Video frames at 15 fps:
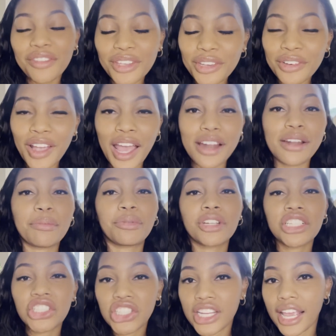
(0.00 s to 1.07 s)
you and
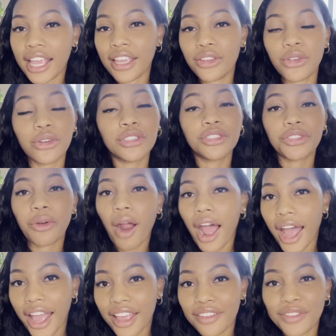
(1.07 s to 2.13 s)
appreciate your
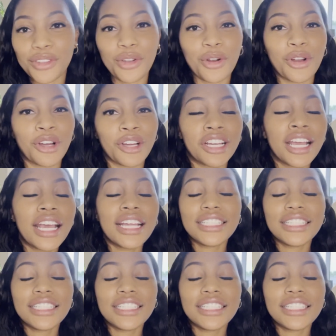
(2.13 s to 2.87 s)
drive, your